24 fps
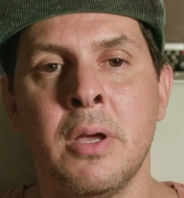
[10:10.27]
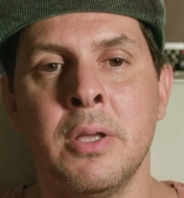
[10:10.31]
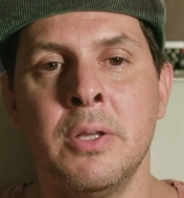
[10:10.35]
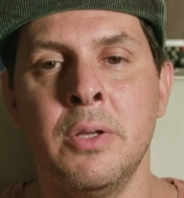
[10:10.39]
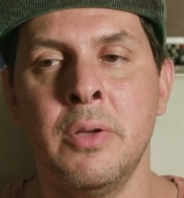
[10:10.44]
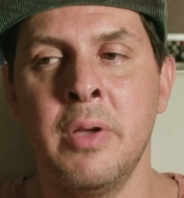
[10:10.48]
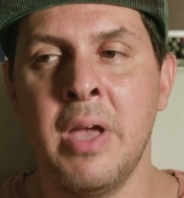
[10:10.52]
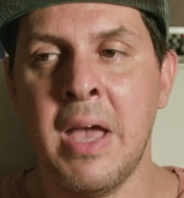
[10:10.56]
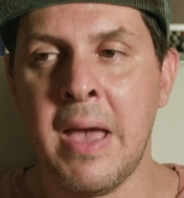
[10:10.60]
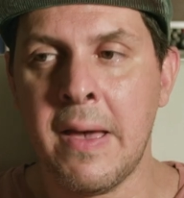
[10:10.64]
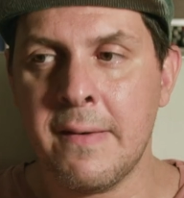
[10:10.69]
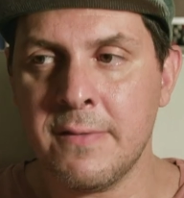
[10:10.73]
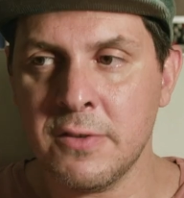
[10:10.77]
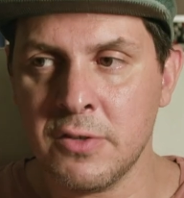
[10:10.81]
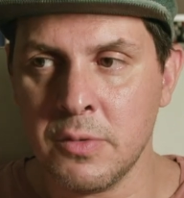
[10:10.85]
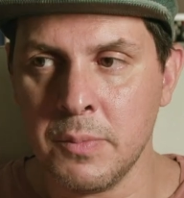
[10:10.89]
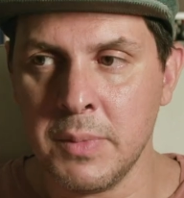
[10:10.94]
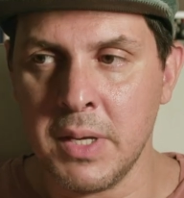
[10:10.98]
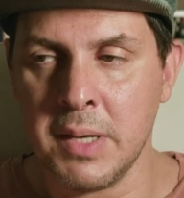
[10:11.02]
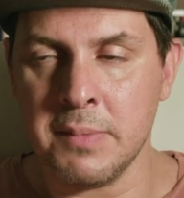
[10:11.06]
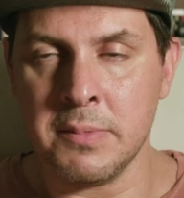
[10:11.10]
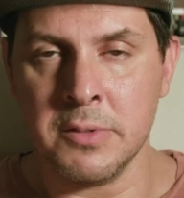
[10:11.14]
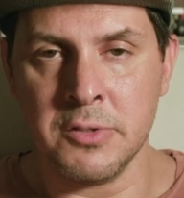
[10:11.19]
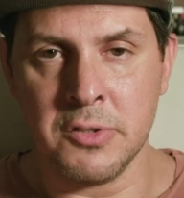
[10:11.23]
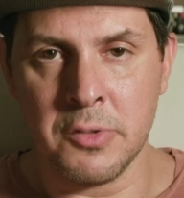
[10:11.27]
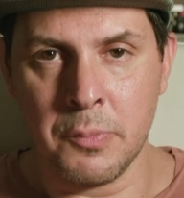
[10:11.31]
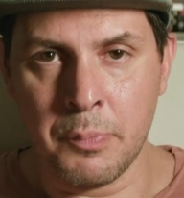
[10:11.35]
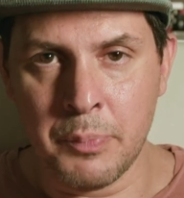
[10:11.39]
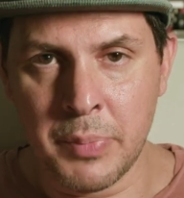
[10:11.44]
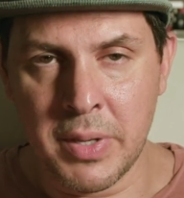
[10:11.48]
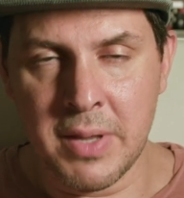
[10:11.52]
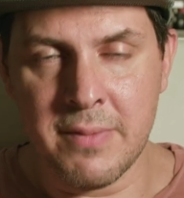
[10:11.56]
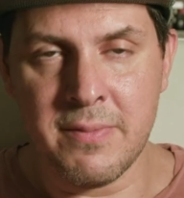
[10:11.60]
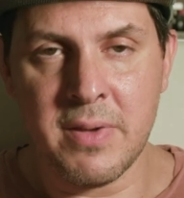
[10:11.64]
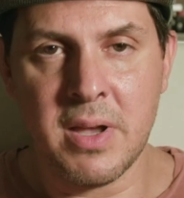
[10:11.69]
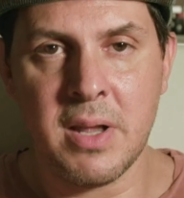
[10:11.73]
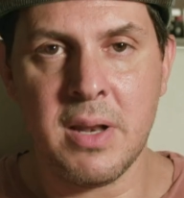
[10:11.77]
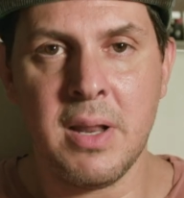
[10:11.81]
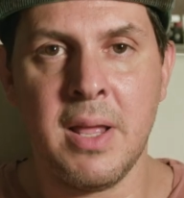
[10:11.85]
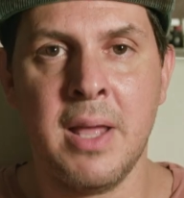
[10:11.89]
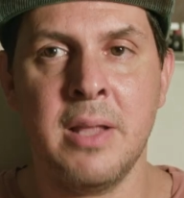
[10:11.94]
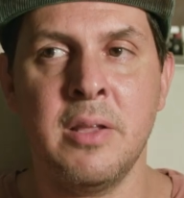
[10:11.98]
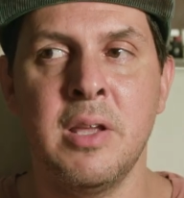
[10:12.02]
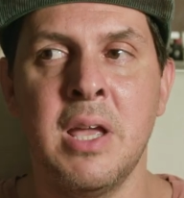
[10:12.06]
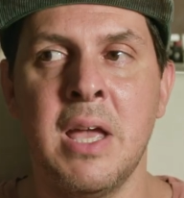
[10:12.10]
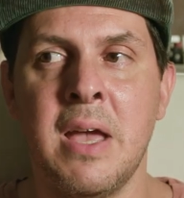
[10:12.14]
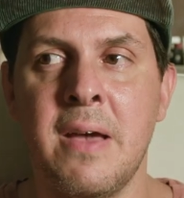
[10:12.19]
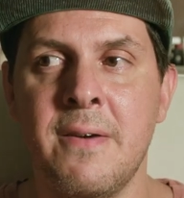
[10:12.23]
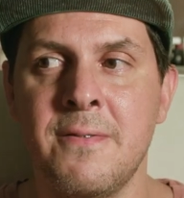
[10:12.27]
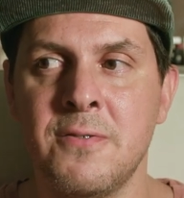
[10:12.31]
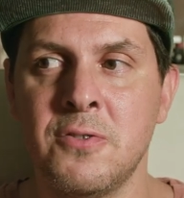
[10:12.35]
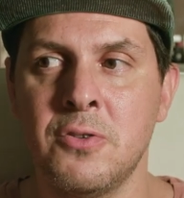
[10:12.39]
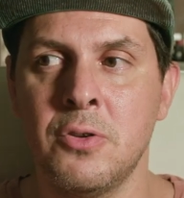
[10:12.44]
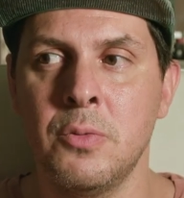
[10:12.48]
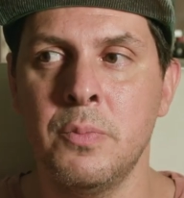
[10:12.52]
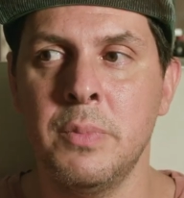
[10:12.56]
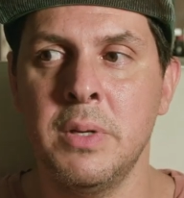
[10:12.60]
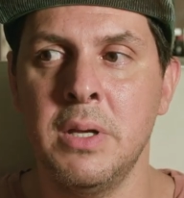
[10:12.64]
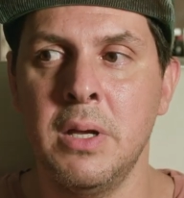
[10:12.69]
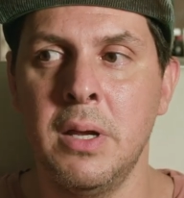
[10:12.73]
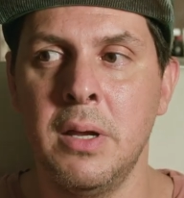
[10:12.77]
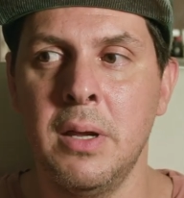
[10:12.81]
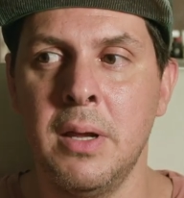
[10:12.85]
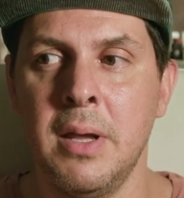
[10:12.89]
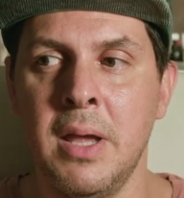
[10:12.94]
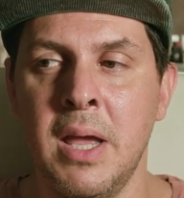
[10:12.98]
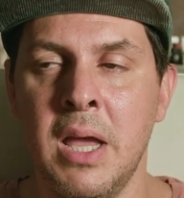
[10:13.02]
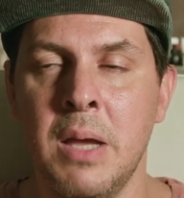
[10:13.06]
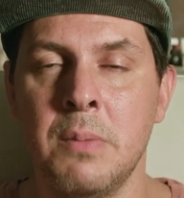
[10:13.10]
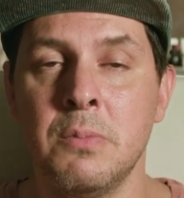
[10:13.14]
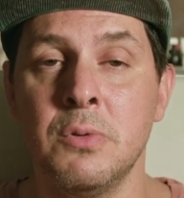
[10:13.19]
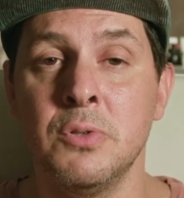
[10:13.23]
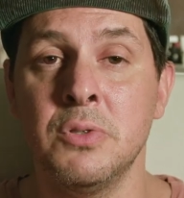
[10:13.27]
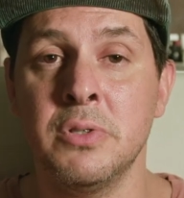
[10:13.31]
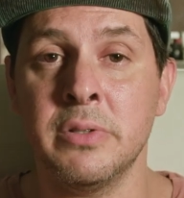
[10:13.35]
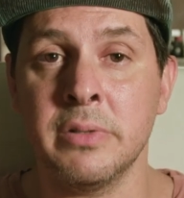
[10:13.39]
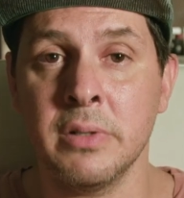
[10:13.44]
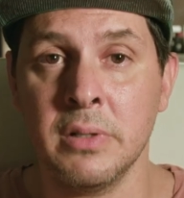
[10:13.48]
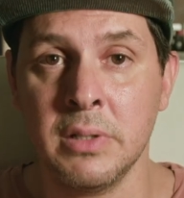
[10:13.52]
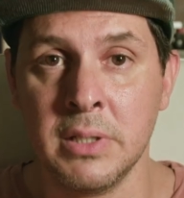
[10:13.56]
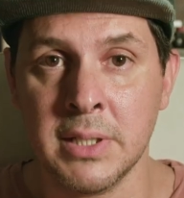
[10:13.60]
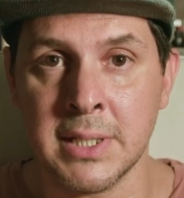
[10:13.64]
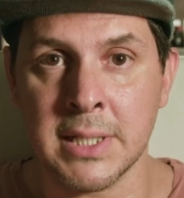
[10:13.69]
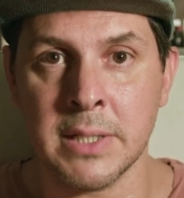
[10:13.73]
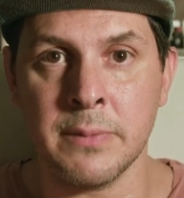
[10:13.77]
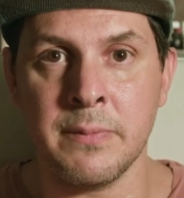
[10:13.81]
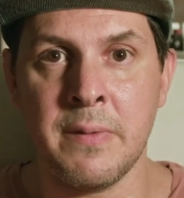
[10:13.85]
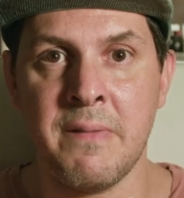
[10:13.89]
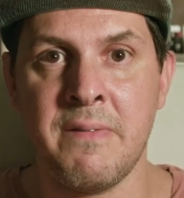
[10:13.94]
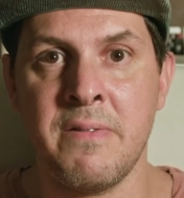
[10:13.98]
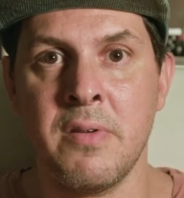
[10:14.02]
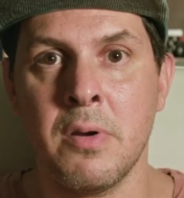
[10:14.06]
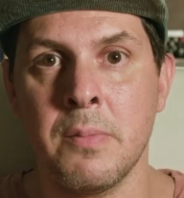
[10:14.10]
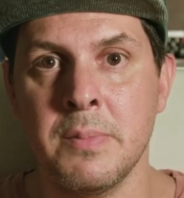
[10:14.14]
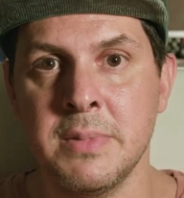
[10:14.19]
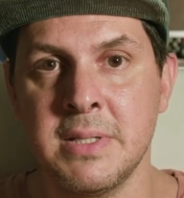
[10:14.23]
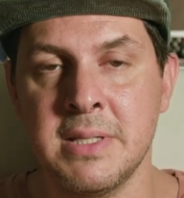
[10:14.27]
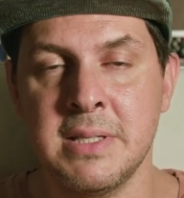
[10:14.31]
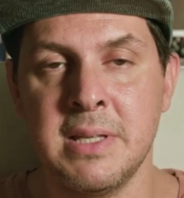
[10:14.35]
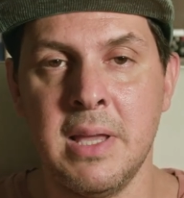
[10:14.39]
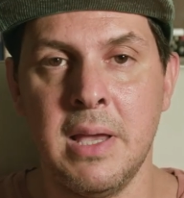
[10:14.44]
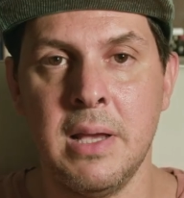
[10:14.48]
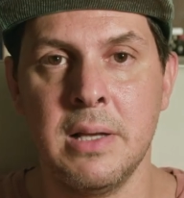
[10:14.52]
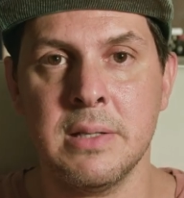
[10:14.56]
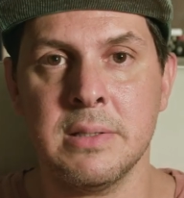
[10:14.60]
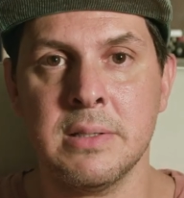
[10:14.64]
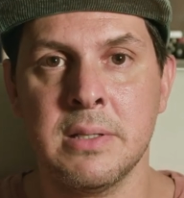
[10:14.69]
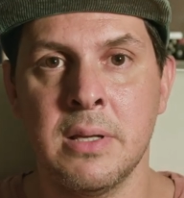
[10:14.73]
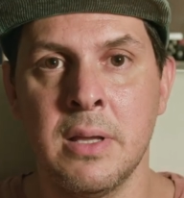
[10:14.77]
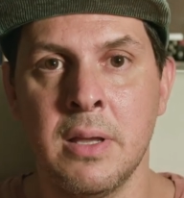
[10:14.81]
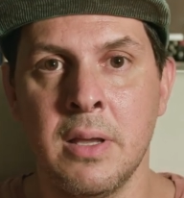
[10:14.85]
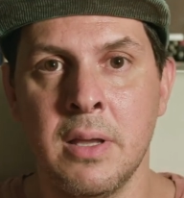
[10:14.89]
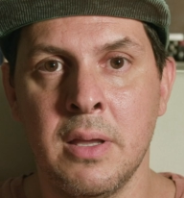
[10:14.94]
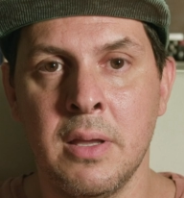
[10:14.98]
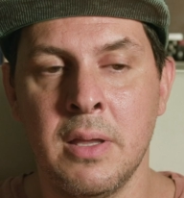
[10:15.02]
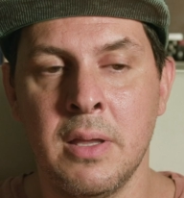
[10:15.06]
You have to be able to pivot and you have to be able to learn with your mistakes.